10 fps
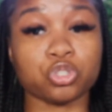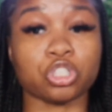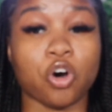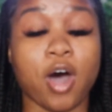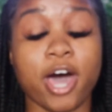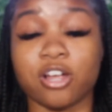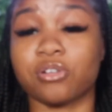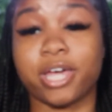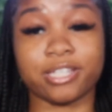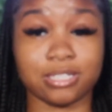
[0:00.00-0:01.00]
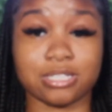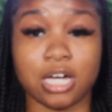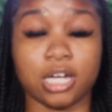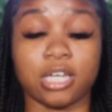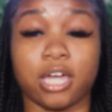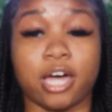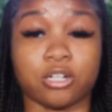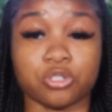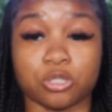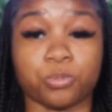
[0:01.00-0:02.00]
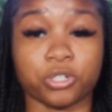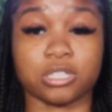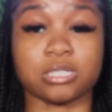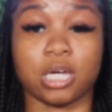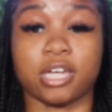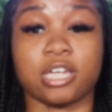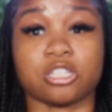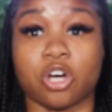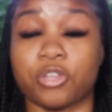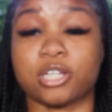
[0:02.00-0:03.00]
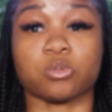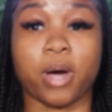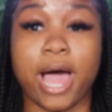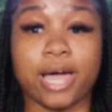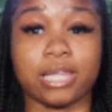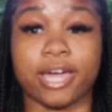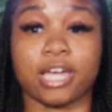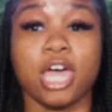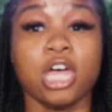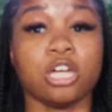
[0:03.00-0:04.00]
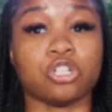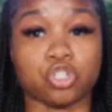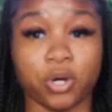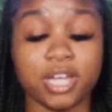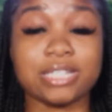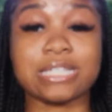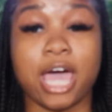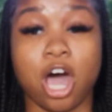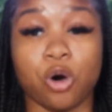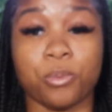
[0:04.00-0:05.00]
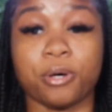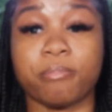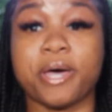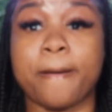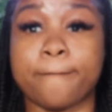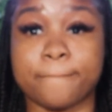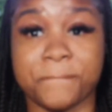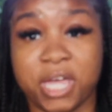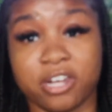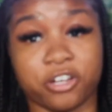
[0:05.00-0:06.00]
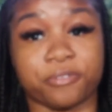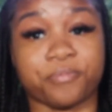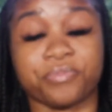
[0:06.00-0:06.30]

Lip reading: So I don't like this Kanye. I don't support this Kanye. So that's why I like Drake's album better.